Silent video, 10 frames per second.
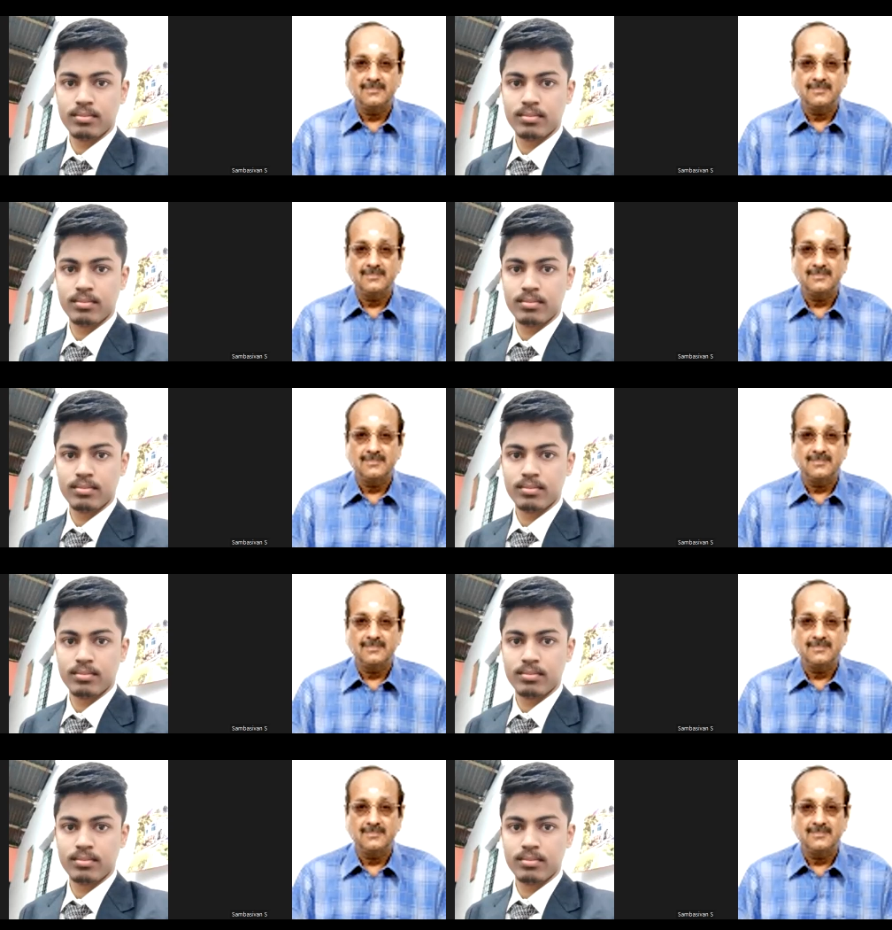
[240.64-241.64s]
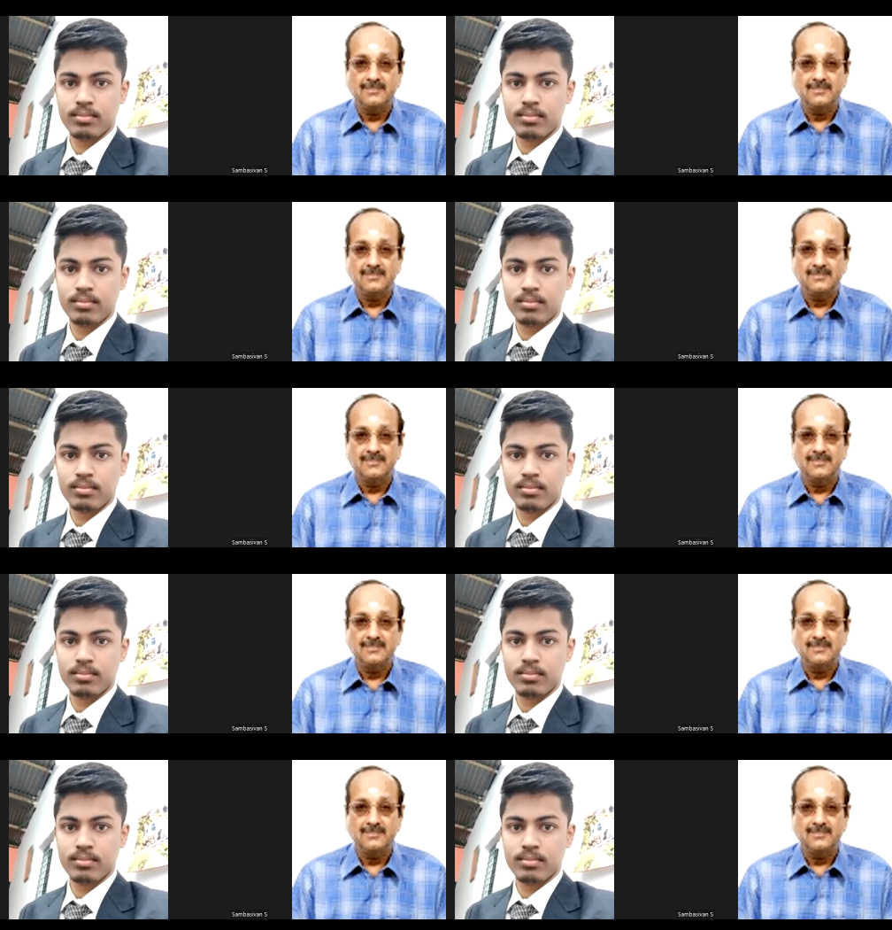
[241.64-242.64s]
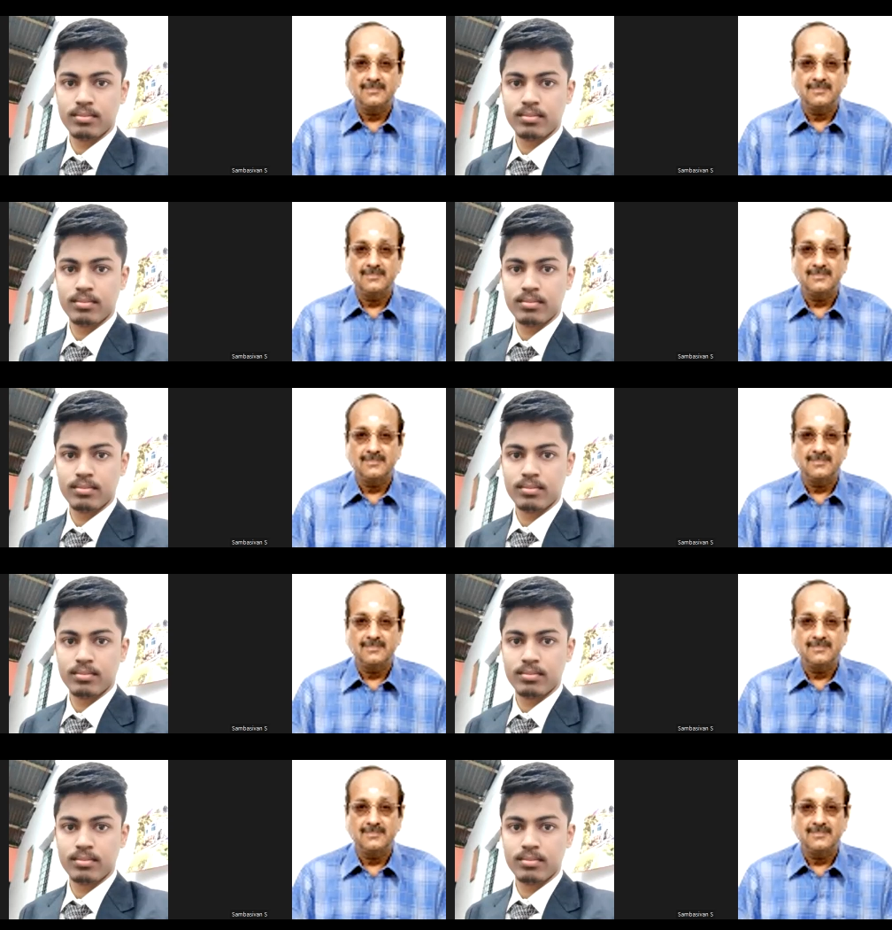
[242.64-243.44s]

No one is speaking in this clip.